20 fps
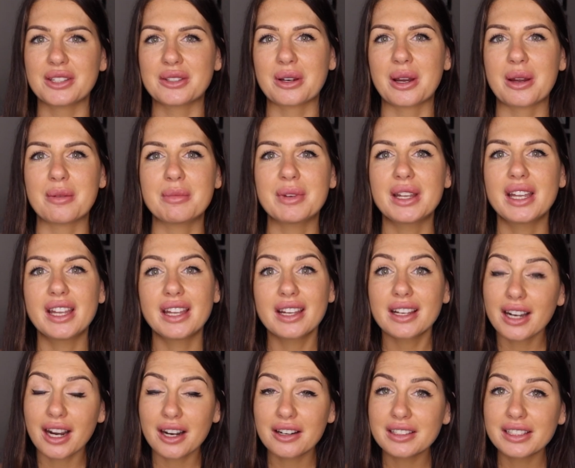So I'm
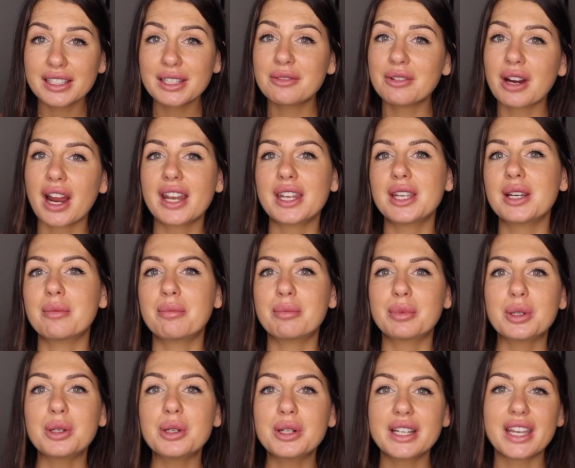currently writing a
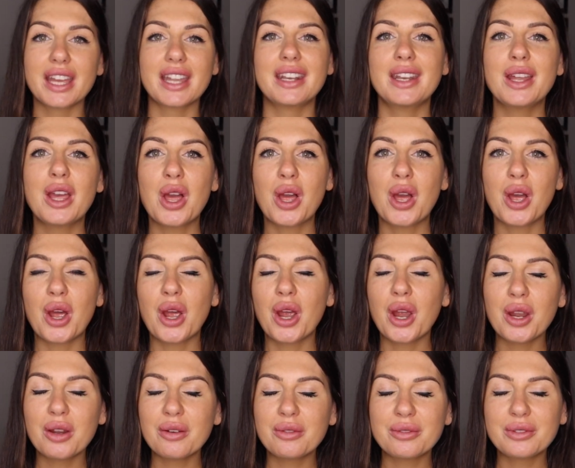book, and
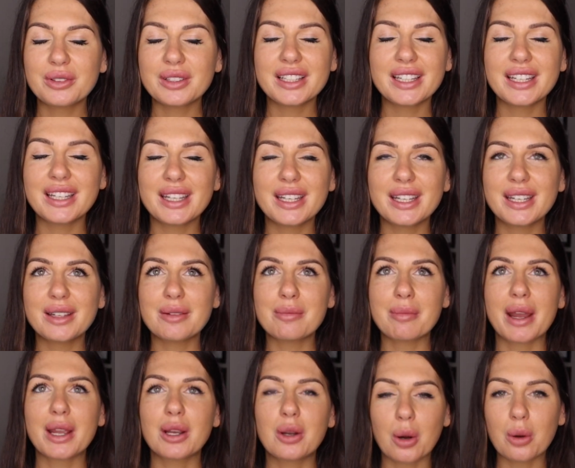hopefully
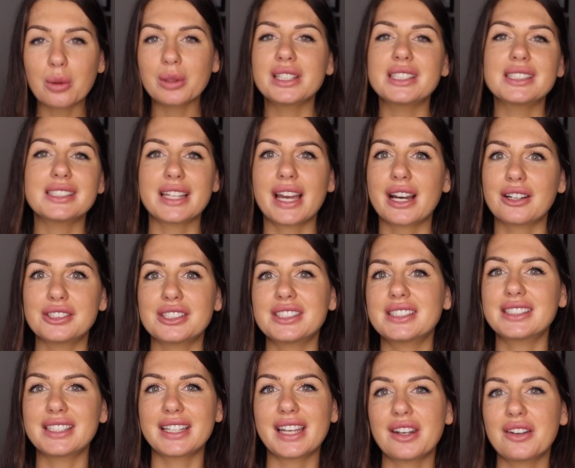my goal is now
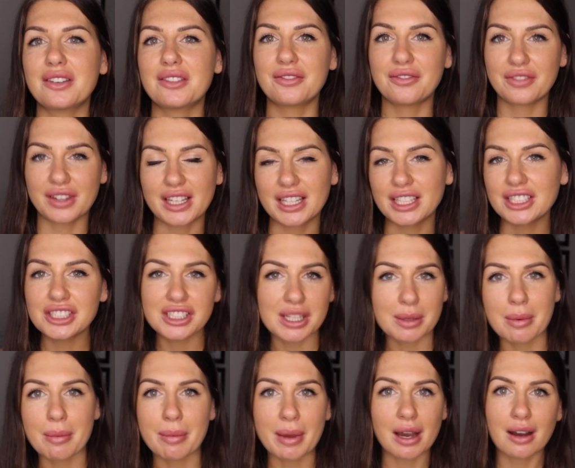just to get it finished.
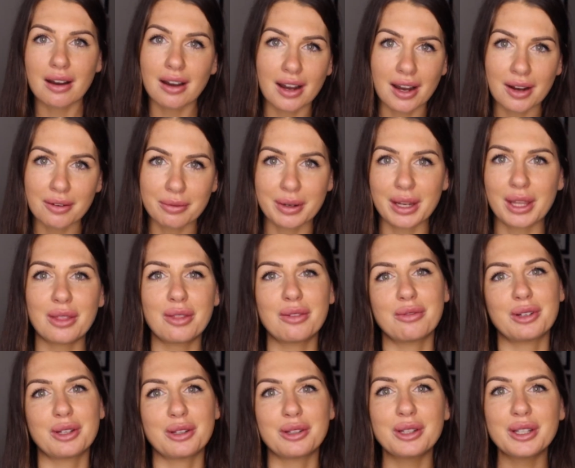I'm about halfway
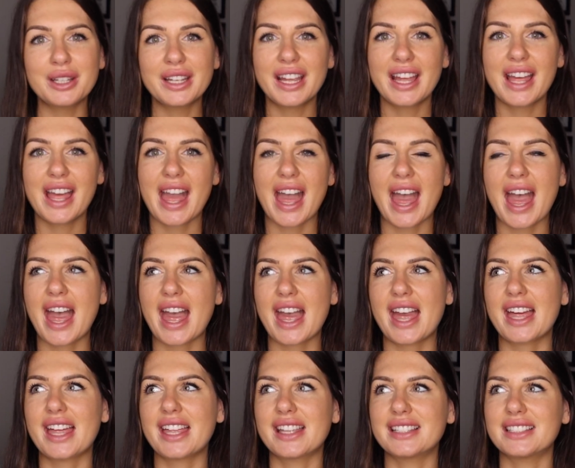through,
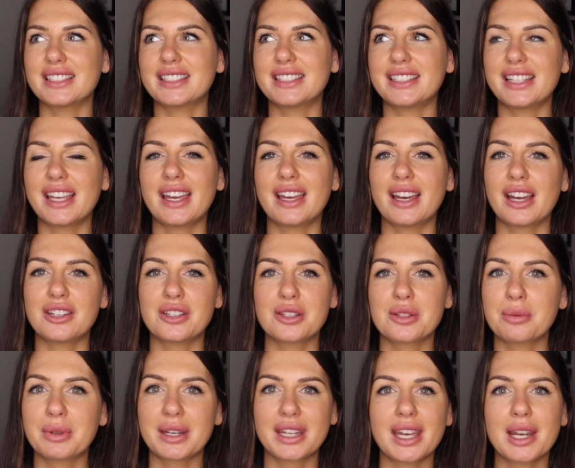and yeah, I
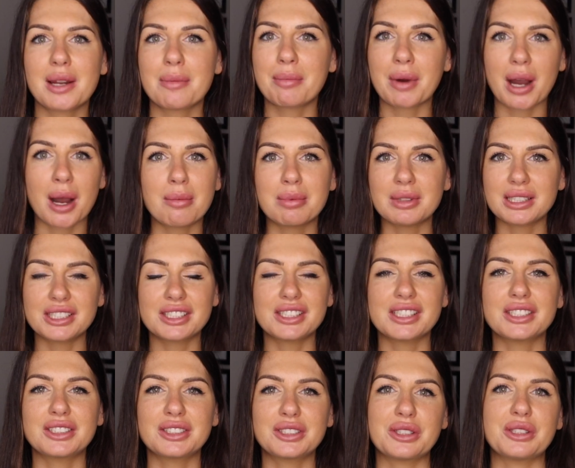just want to get it published
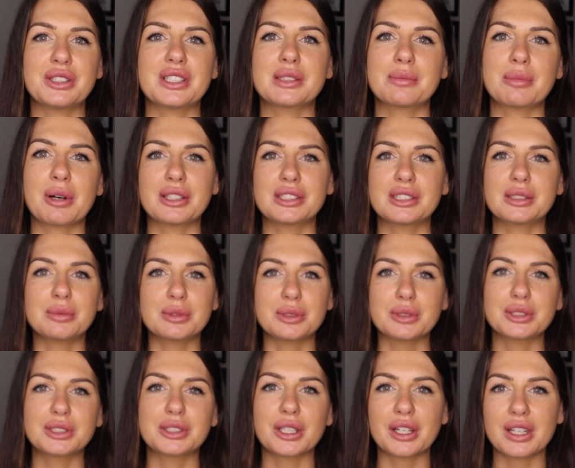as soon as
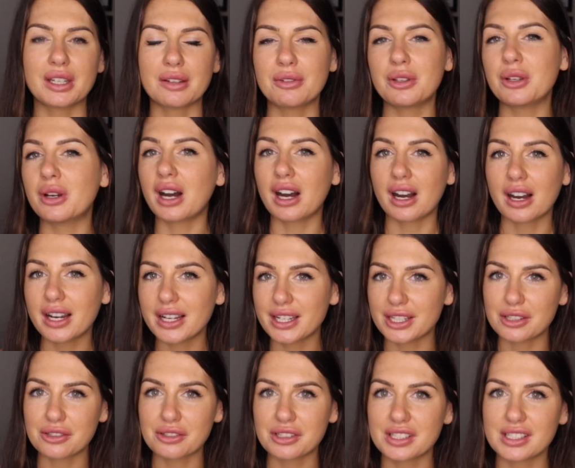possible. So if you are
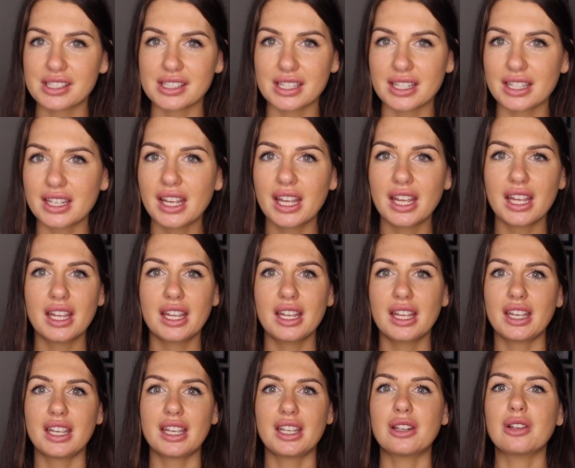interested
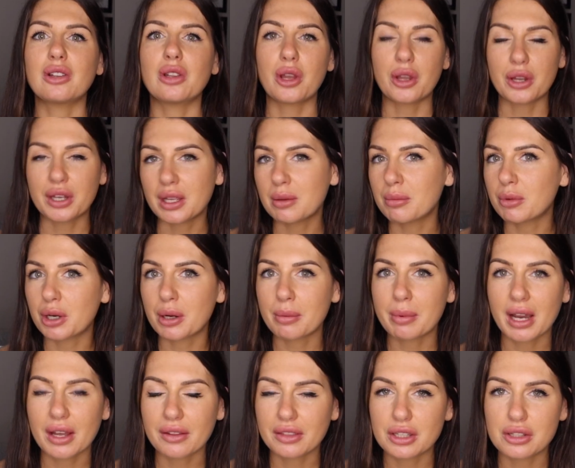in learning more
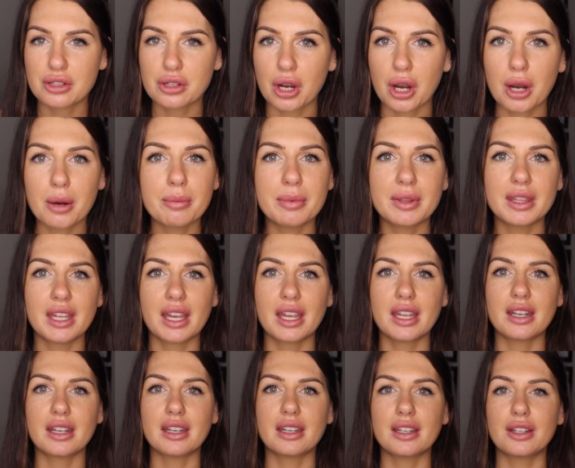about the job,
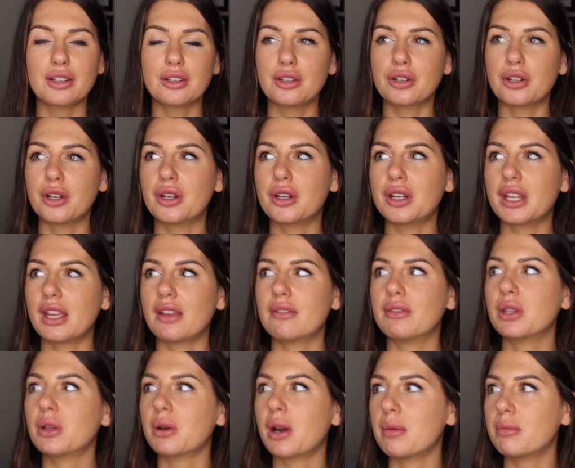then, you know,
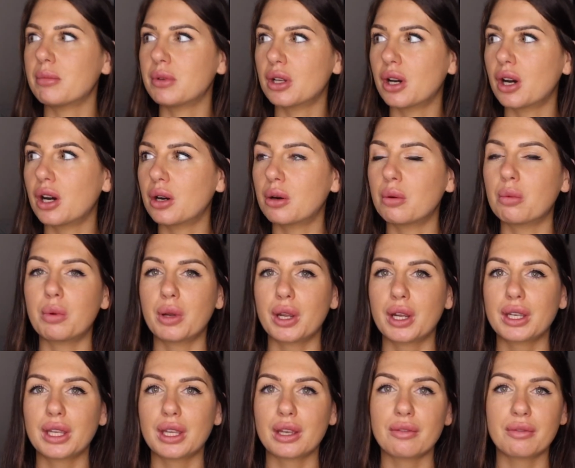even though I'm not
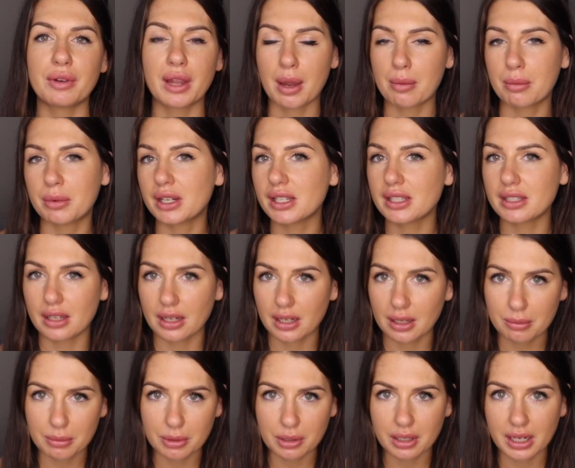working for Emirates
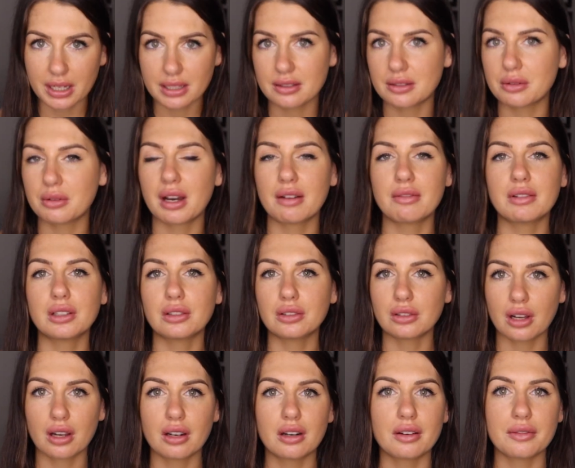anymore, I still have a
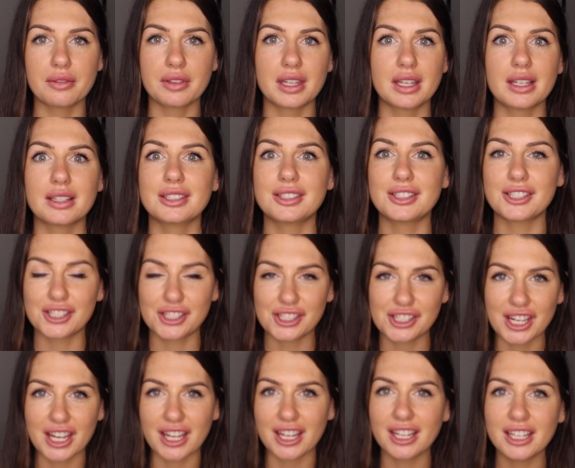lot of things to
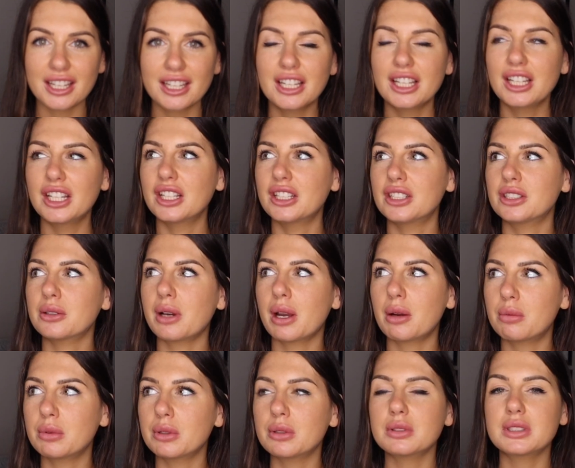share. So I
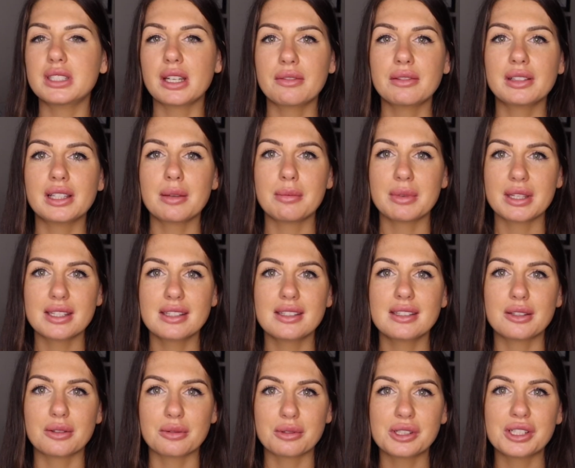will definitely be
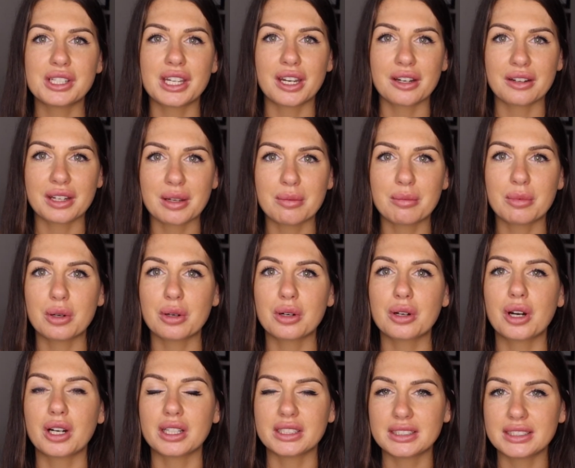still sharing more
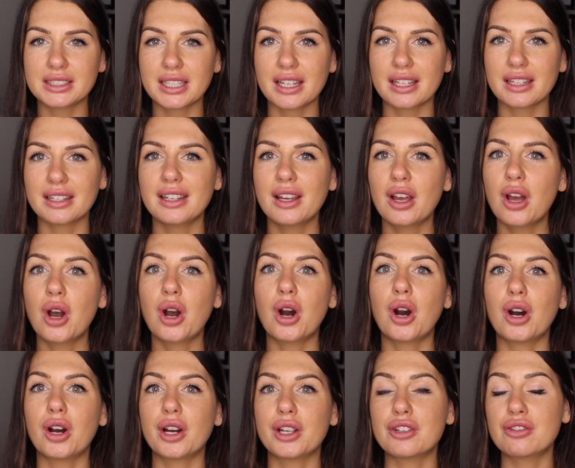content
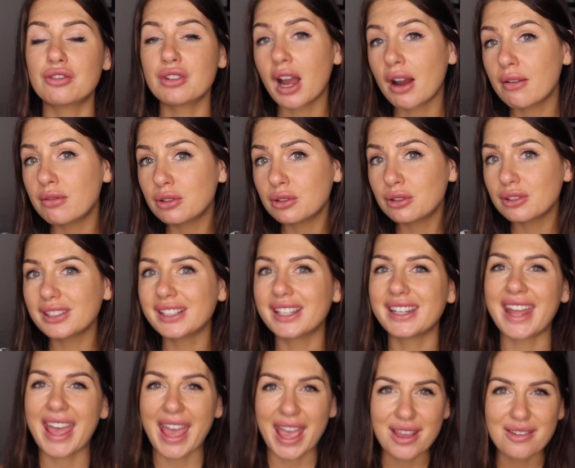on travel
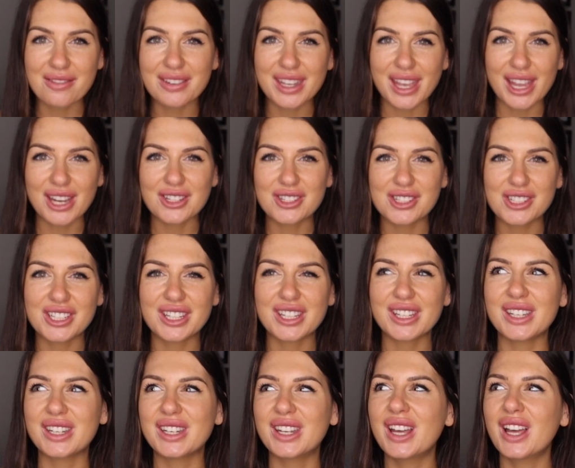and
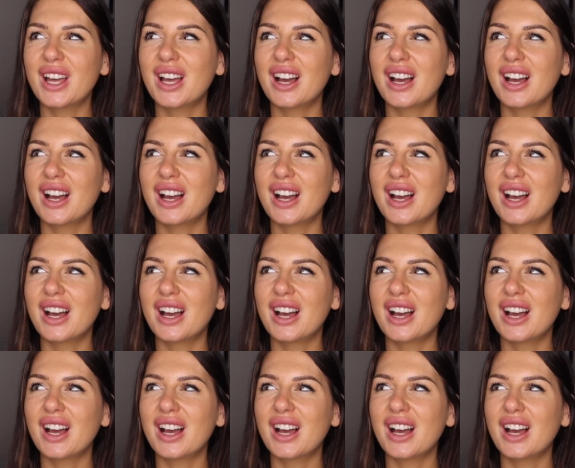aviation.